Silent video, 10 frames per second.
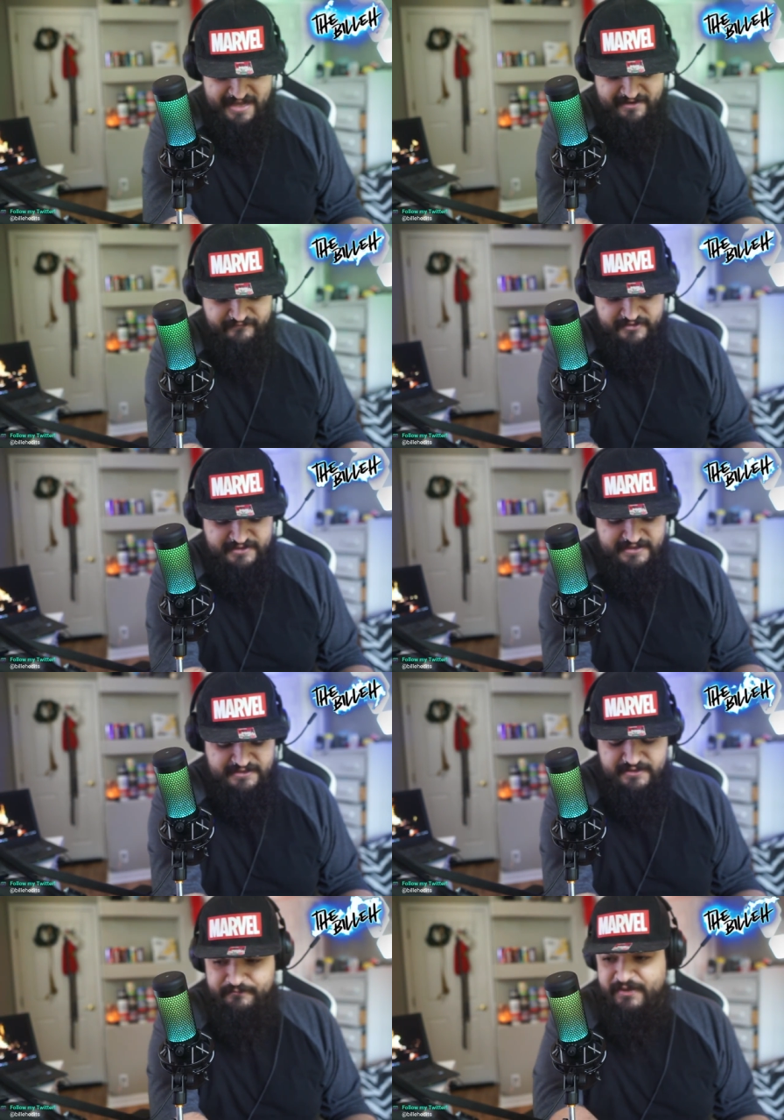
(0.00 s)
we have
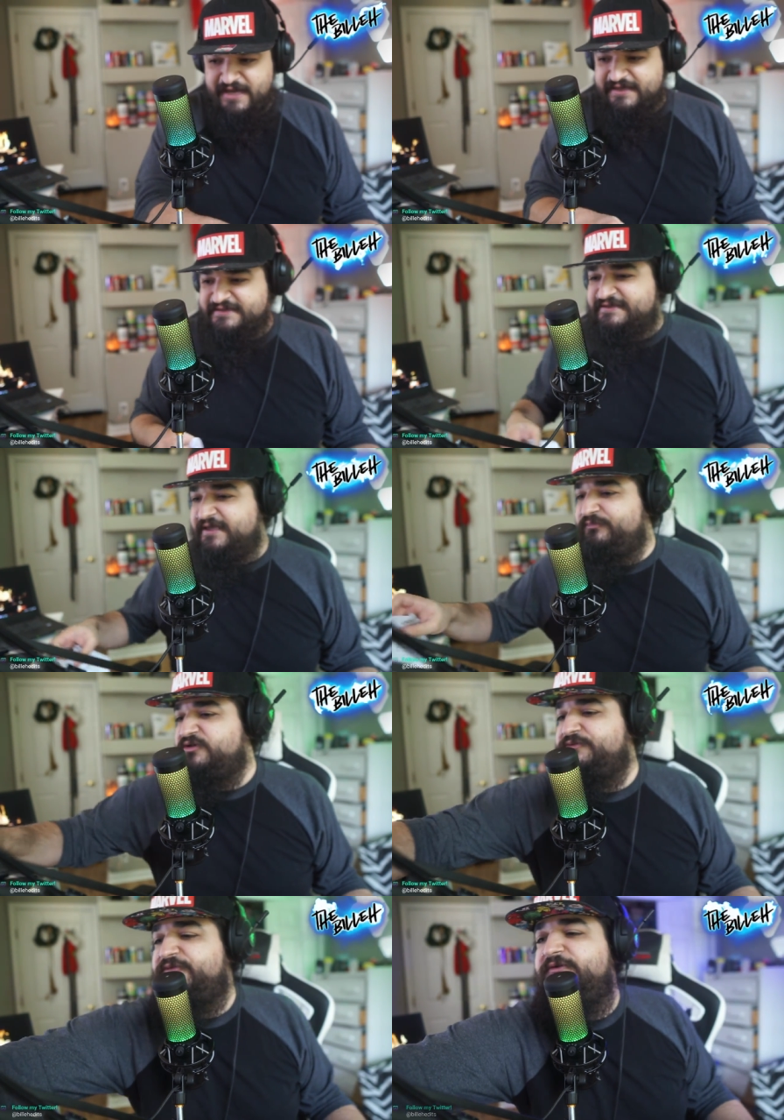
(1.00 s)
the packing
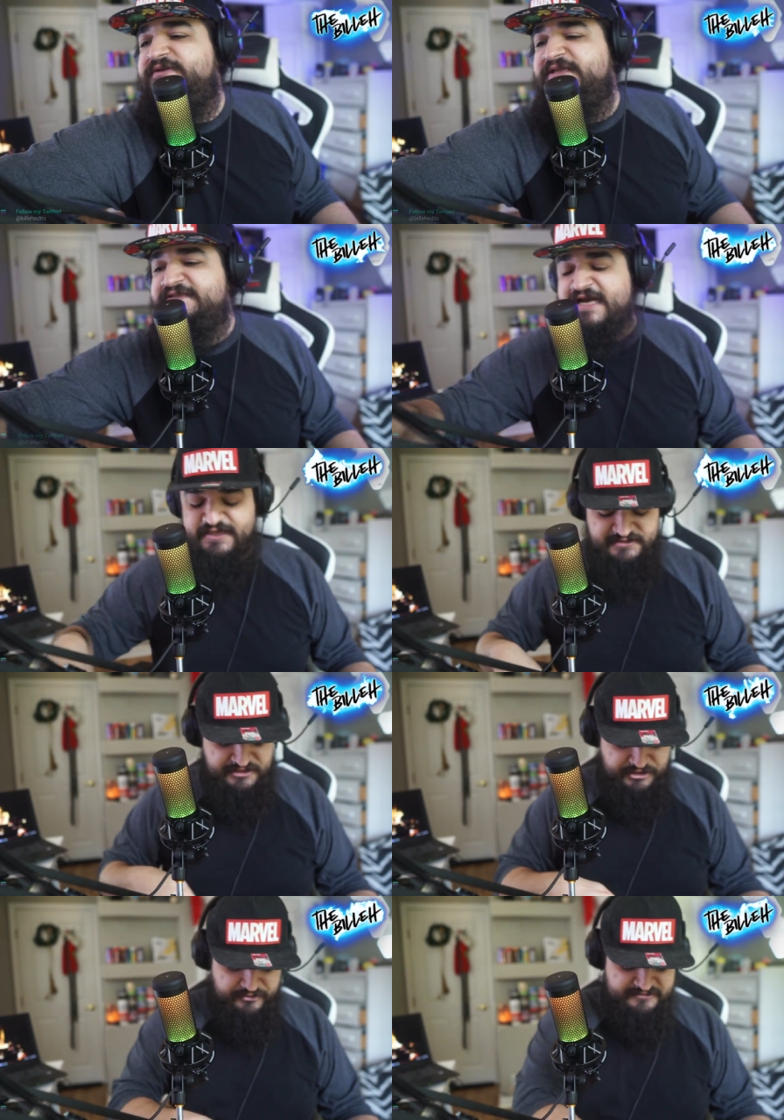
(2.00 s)
slip, which we're throwing to the side
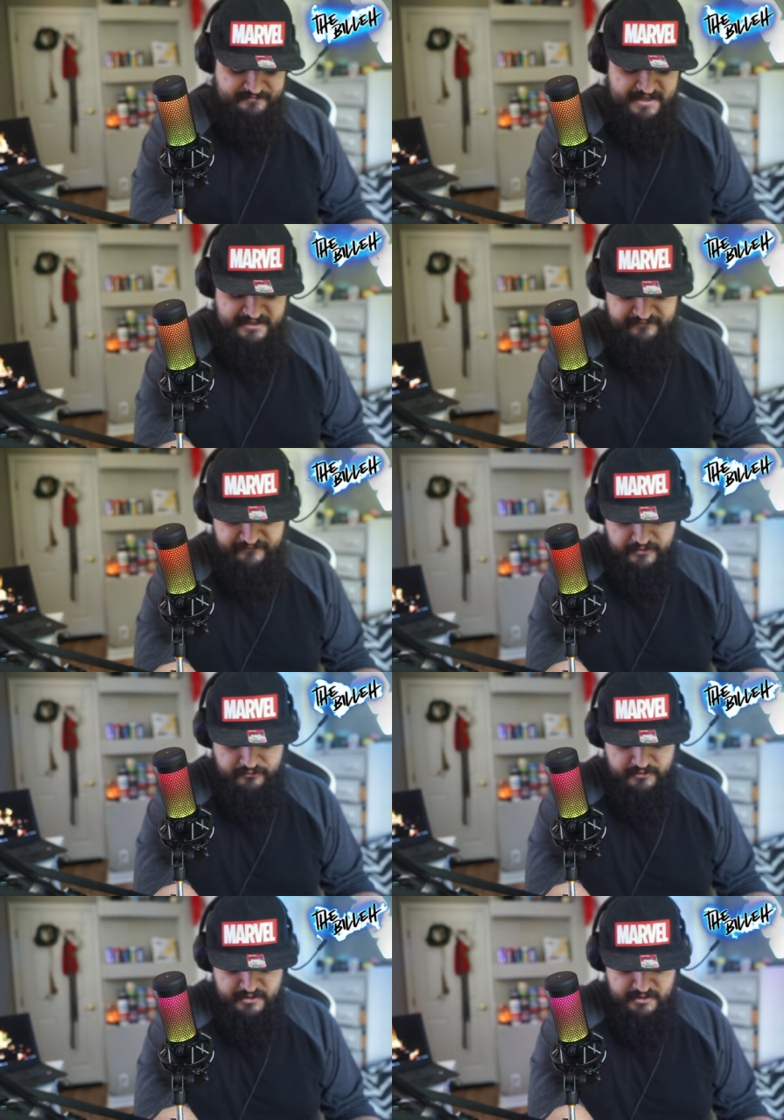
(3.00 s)
because it shows my
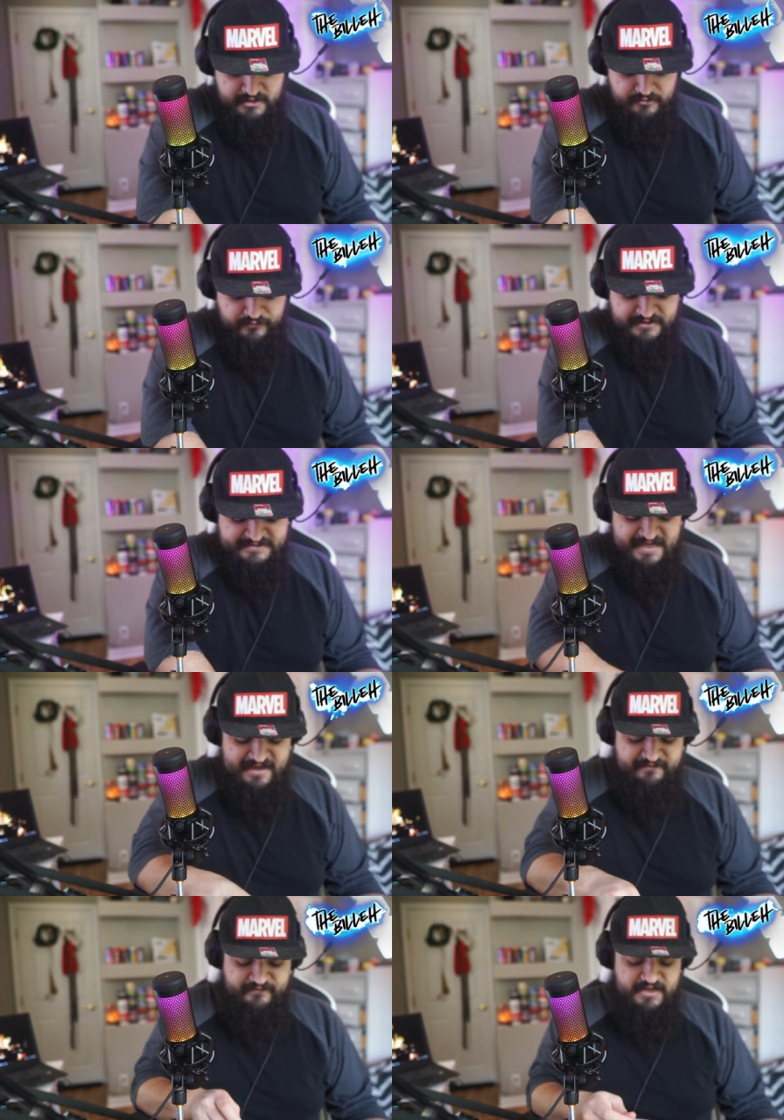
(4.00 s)
info. We also
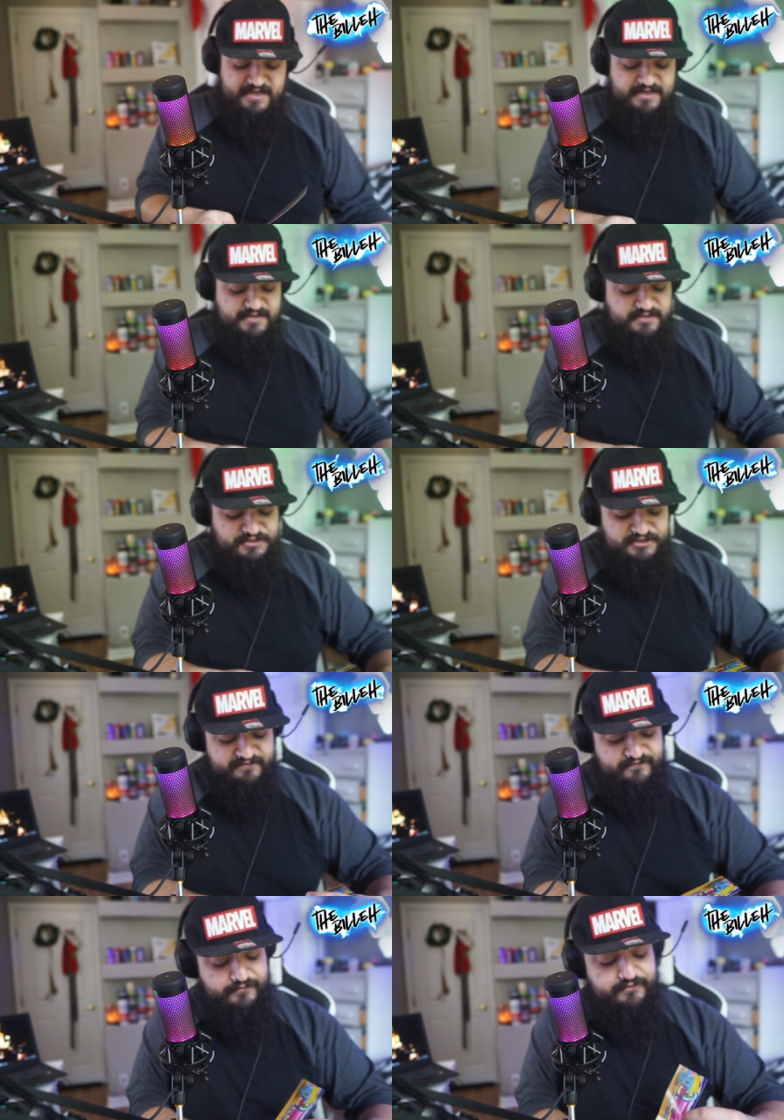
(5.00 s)
have a
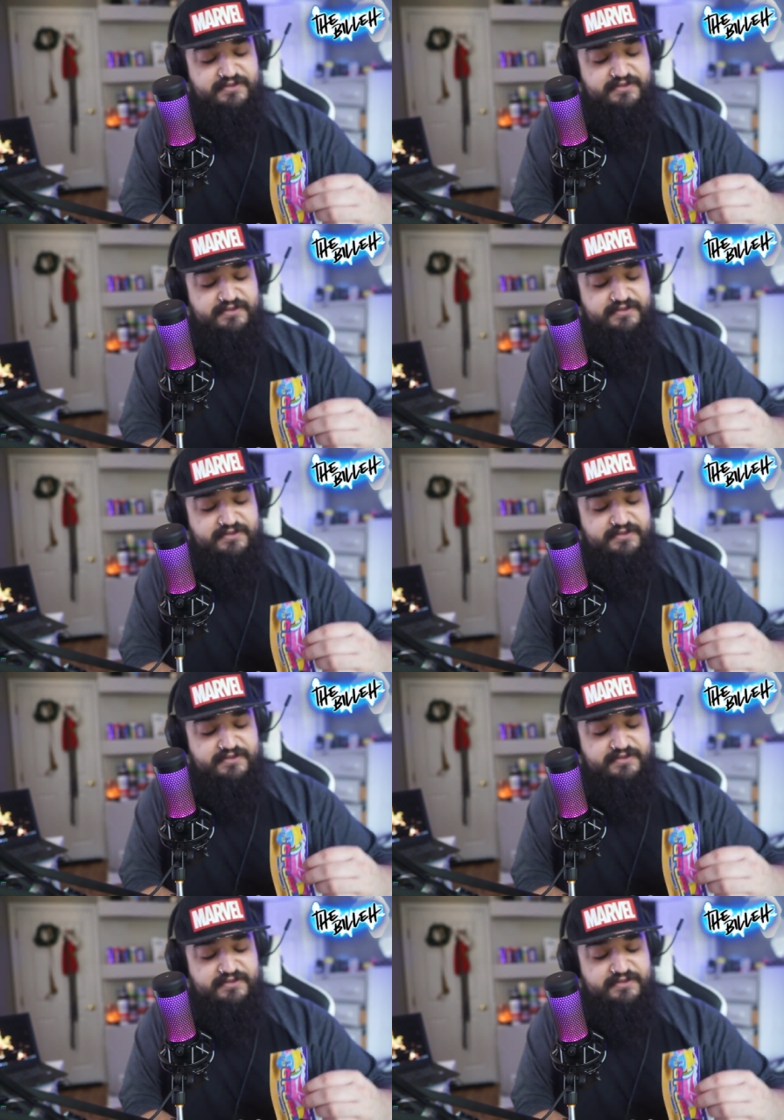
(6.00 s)
G